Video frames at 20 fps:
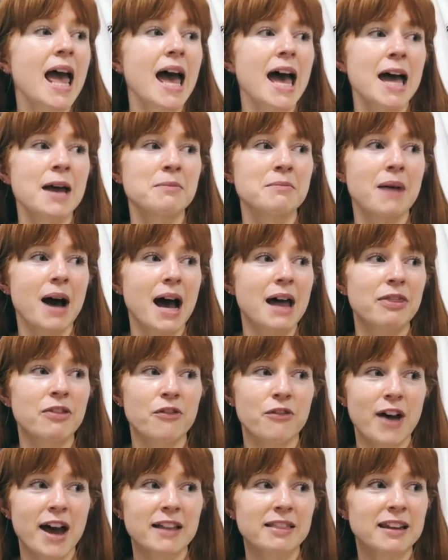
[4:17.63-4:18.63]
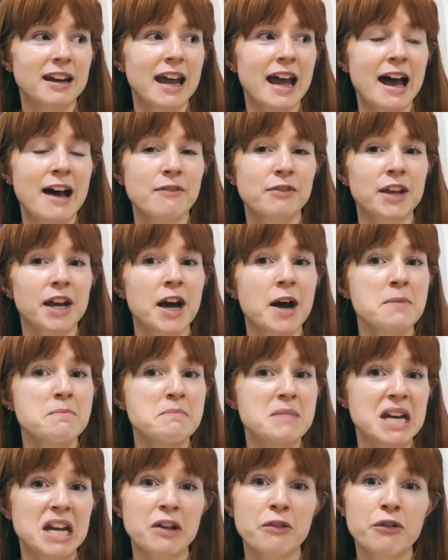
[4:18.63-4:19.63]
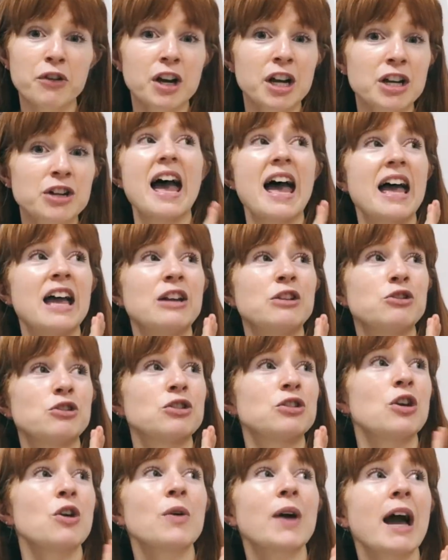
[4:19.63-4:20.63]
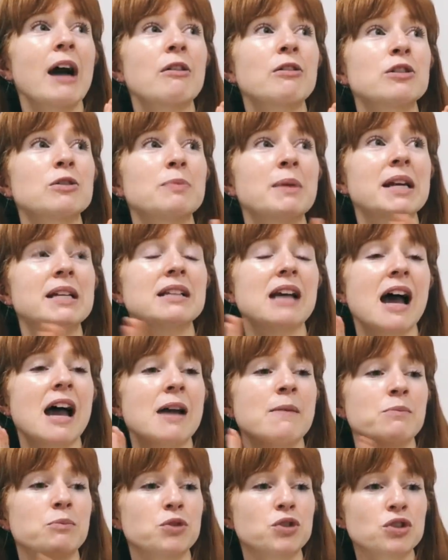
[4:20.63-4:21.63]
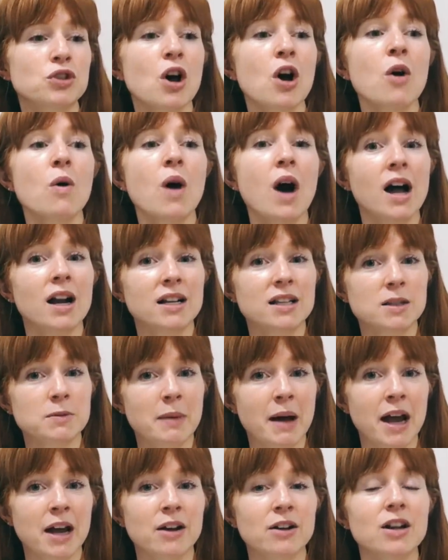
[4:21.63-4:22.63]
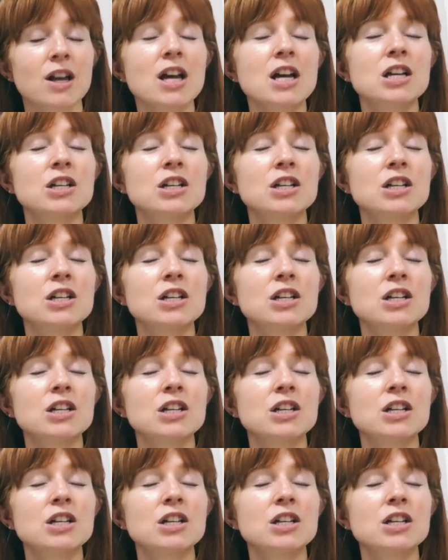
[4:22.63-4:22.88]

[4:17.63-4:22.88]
and the fact that I have a mini fridge and just no counter space, I am so uninspired.